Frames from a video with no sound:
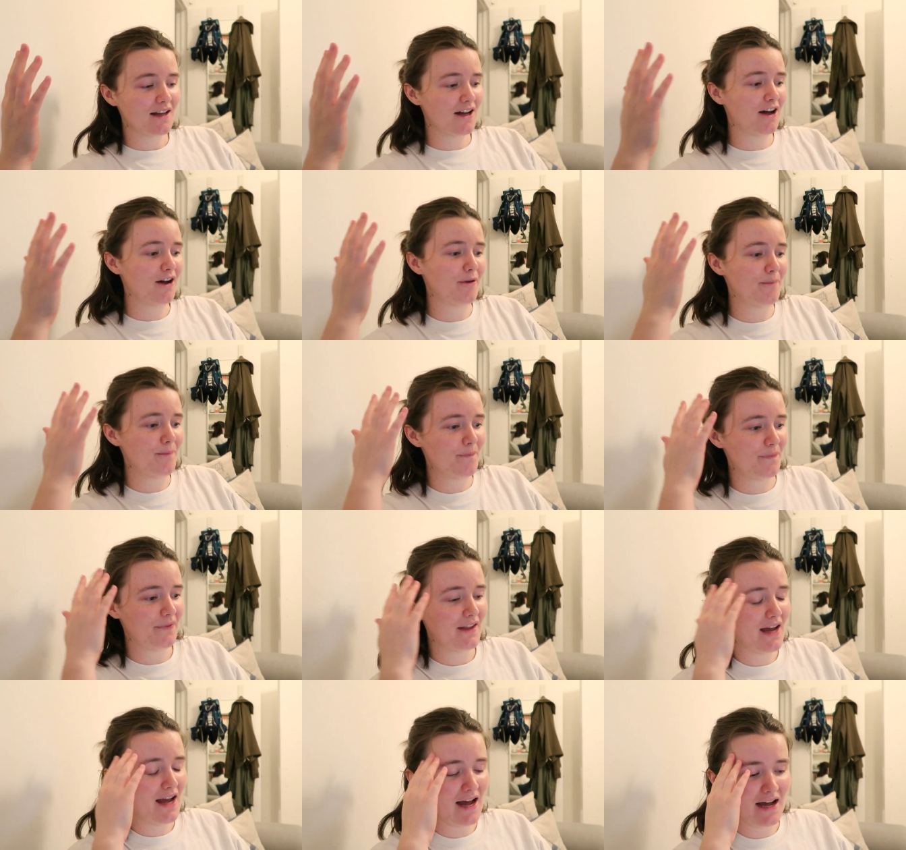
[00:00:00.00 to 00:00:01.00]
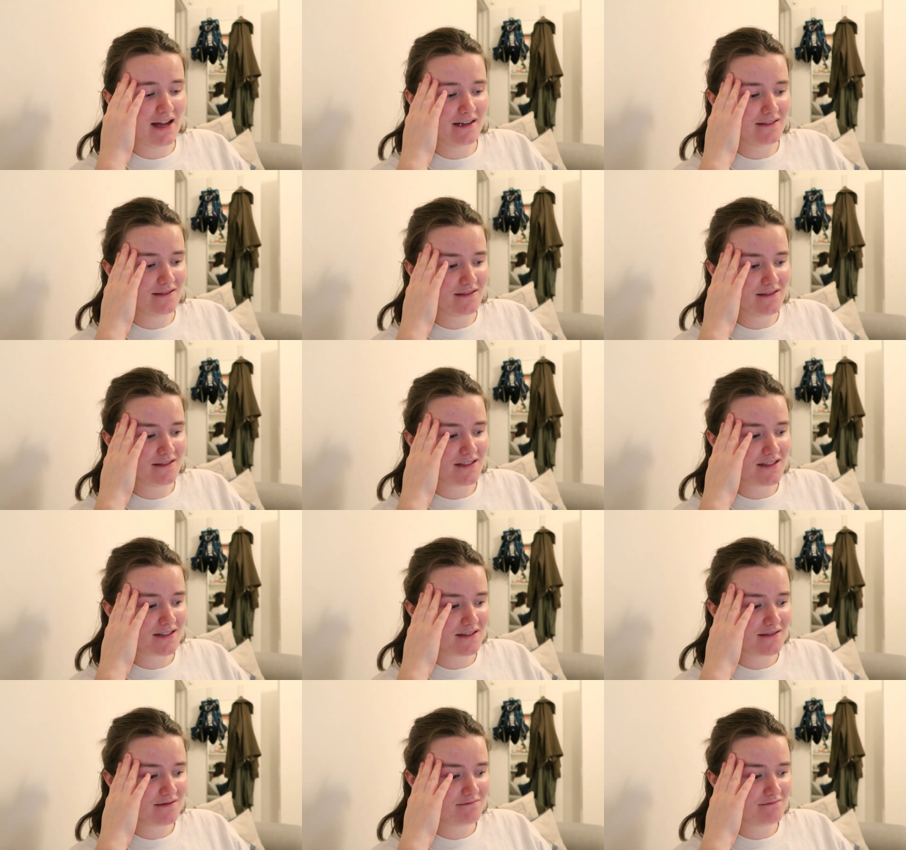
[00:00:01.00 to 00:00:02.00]
And
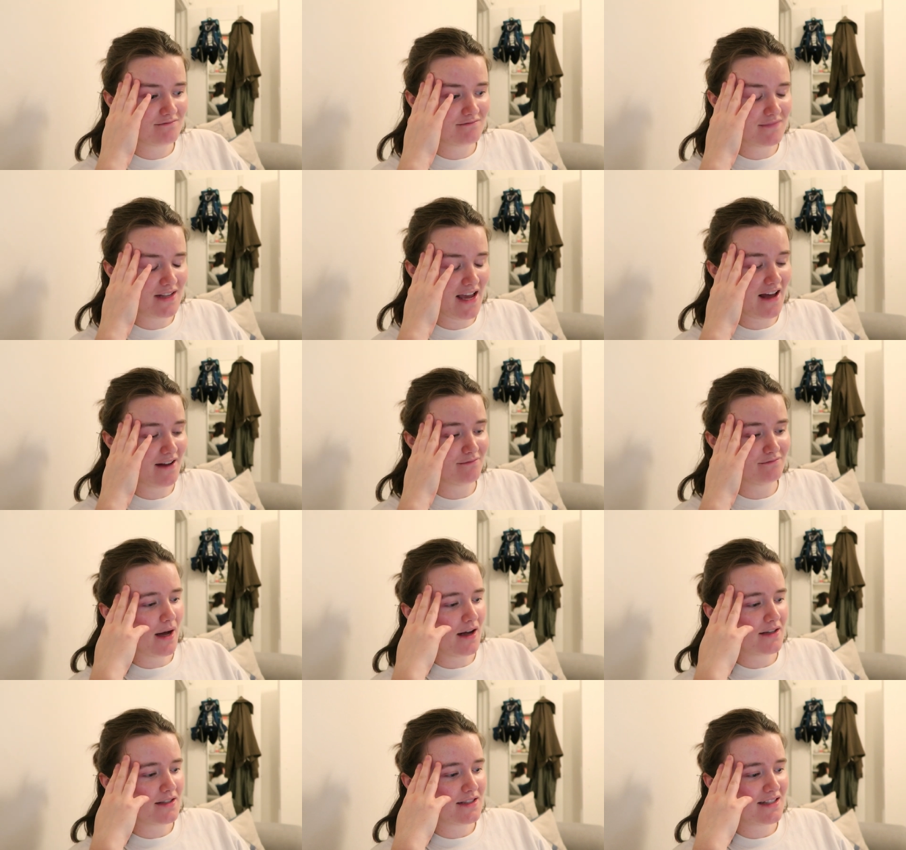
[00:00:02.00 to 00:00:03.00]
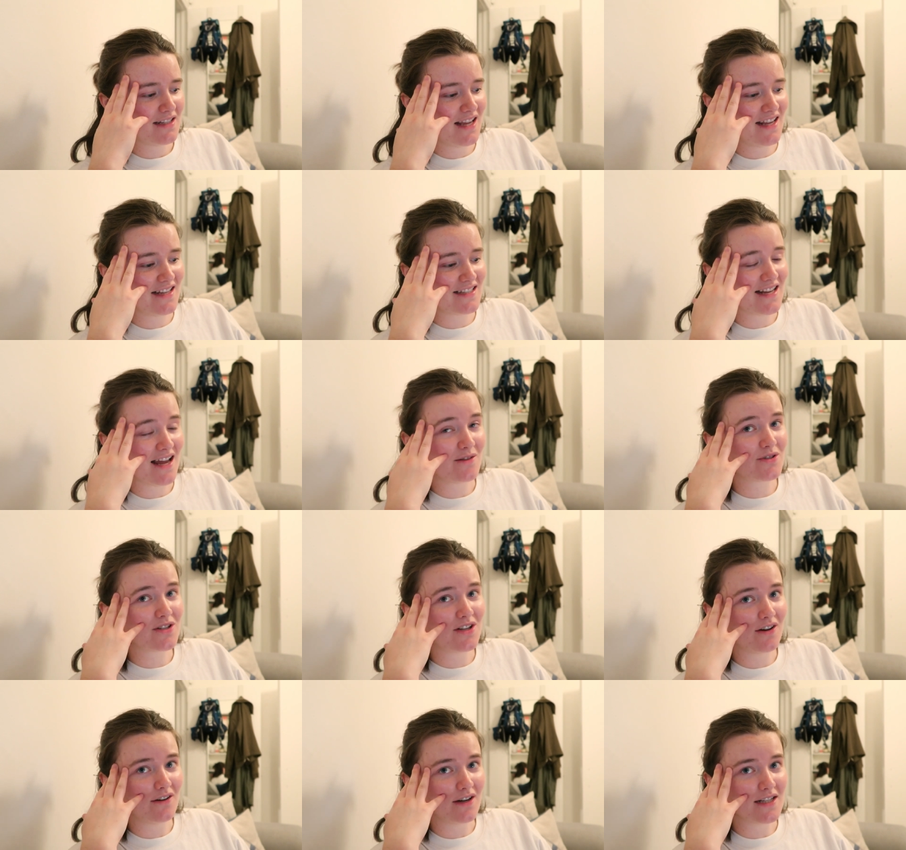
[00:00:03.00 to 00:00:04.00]
yeah, but it sounds
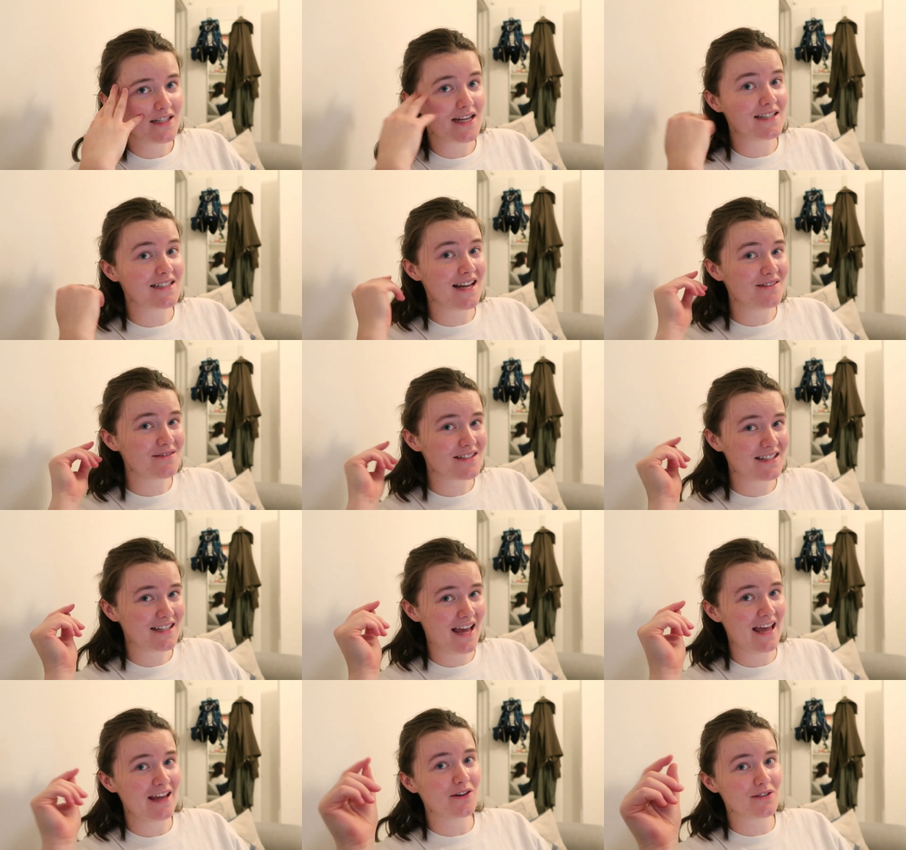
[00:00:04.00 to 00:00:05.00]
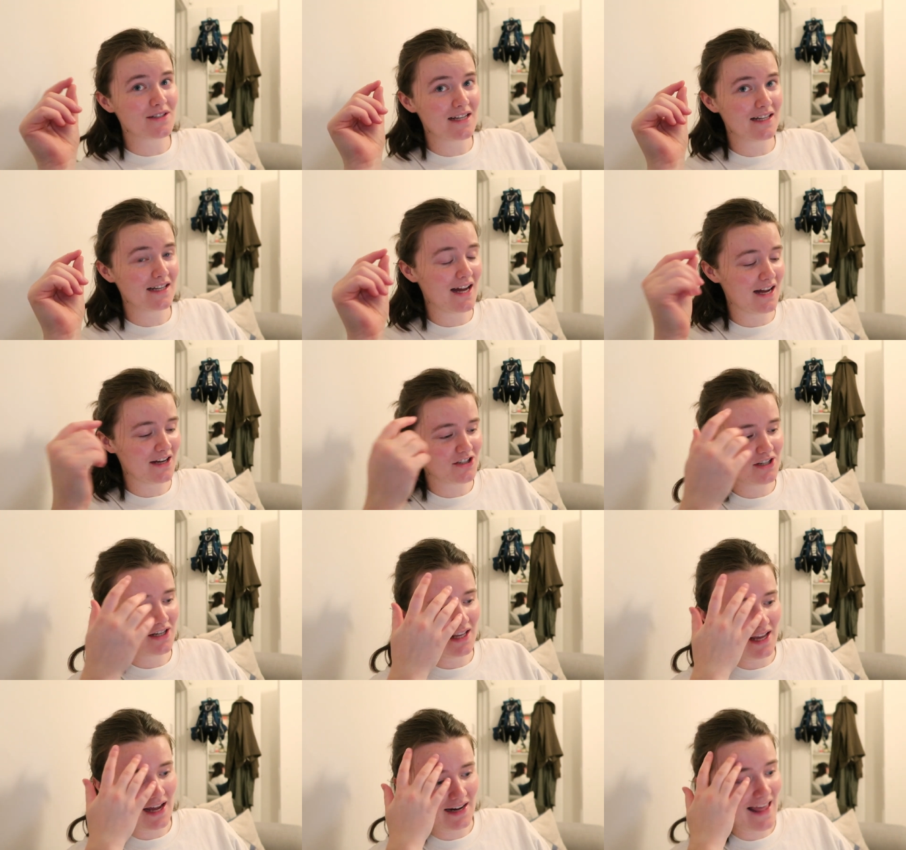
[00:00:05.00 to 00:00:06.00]
curious. It sounds chaotic,
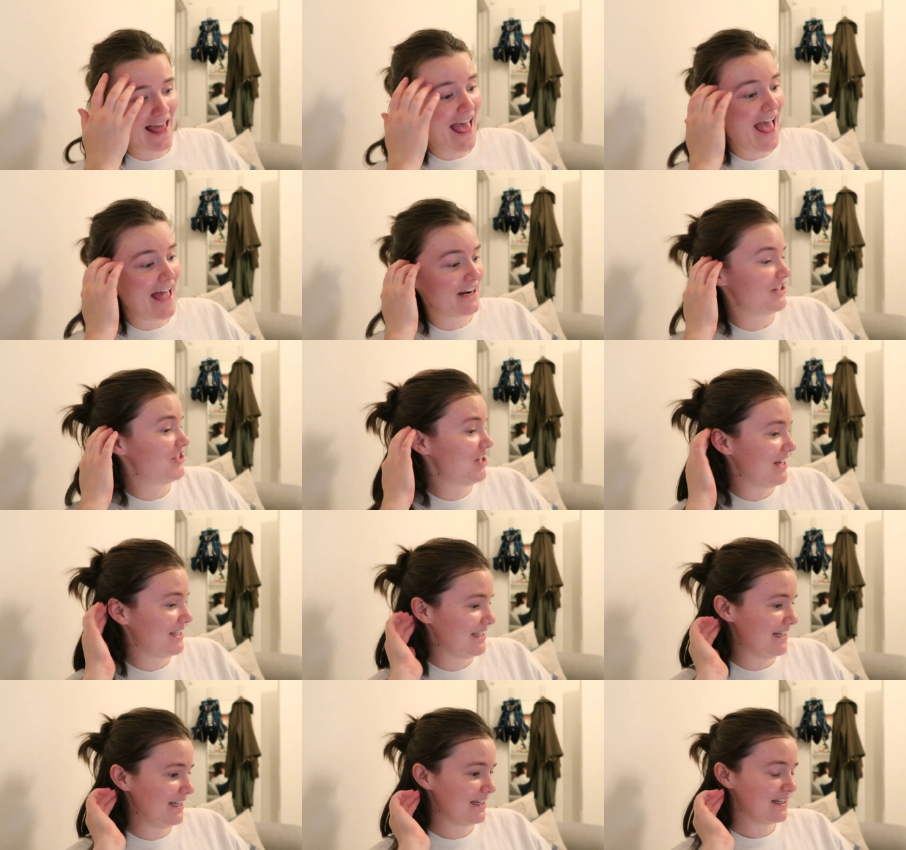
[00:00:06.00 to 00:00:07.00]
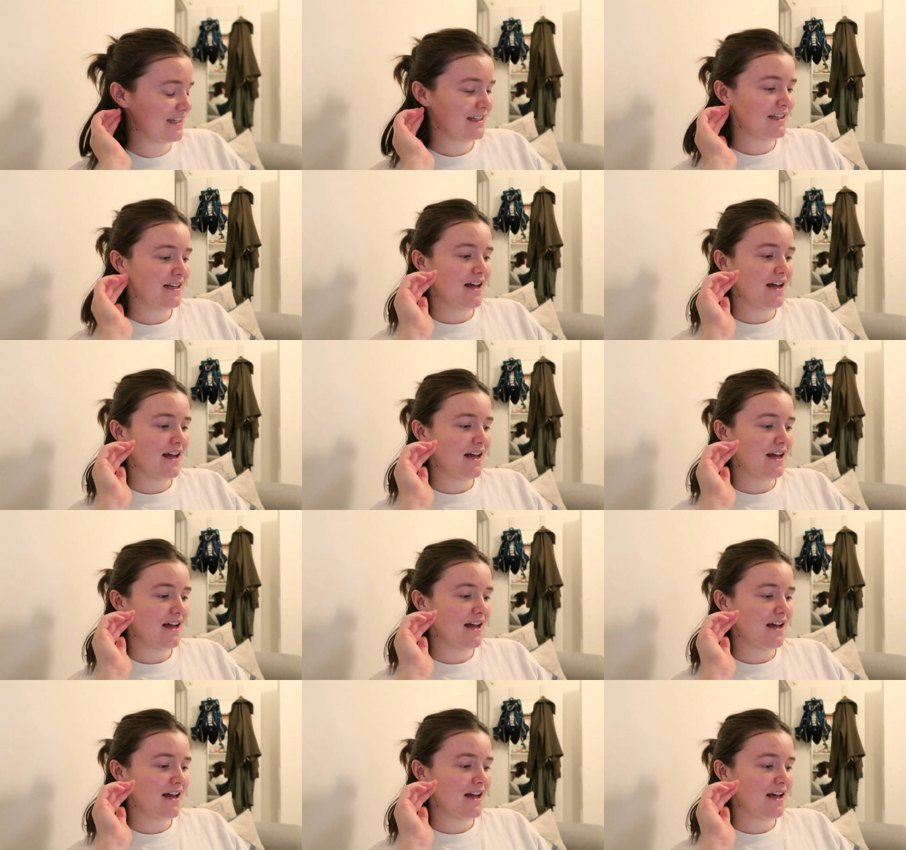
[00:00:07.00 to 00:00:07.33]
actually, and energetic.